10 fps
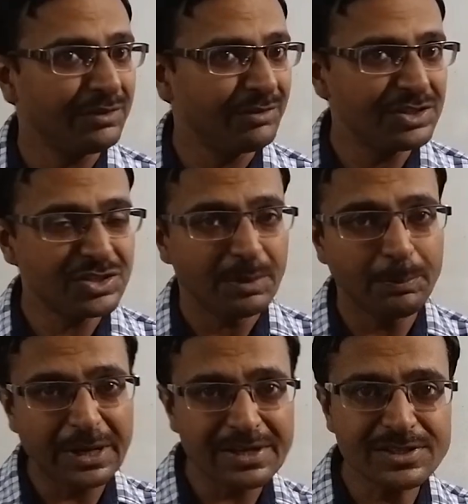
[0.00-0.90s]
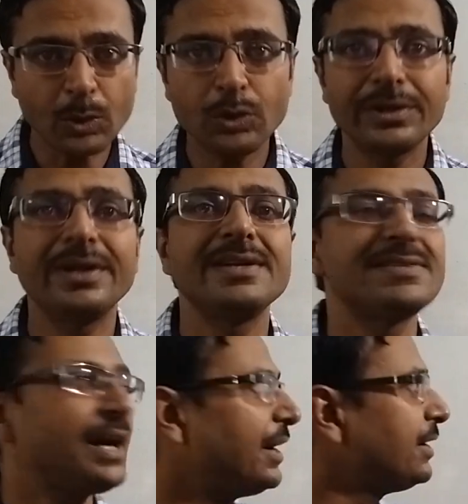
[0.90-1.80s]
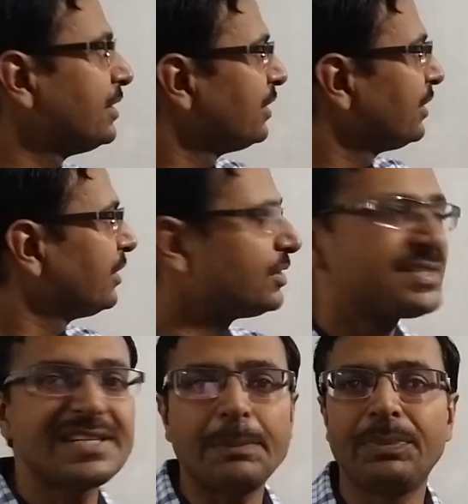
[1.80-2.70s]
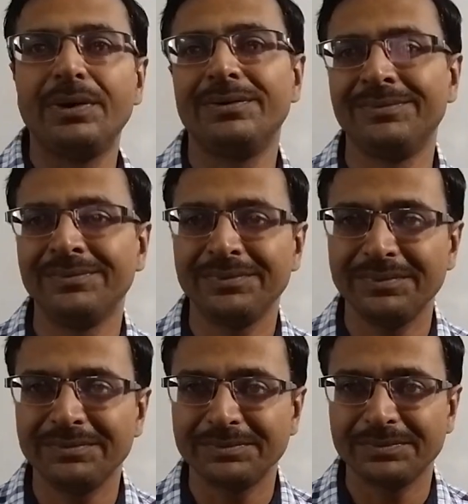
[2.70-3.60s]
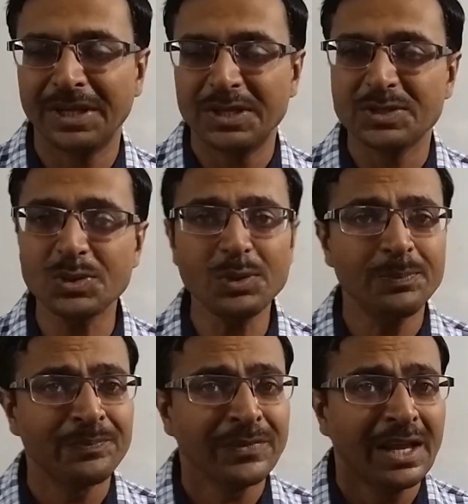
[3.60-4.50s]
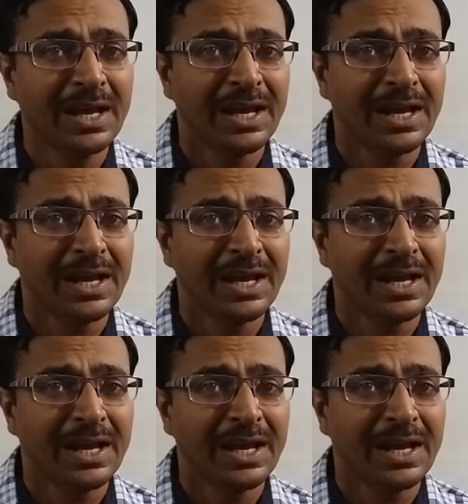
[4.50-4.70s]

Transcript: which brings out the desired step. So